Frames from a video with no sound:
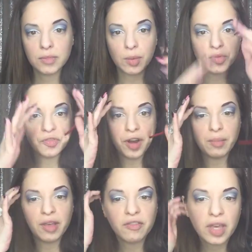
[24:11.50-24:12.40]
Helps
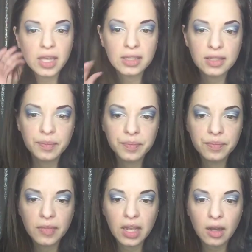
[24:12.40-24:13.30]
frame my face.
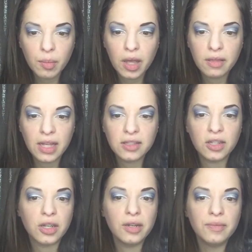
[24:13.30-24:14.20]
They numb it. That's
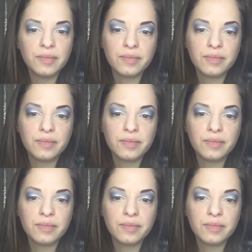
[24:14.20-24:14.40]
good.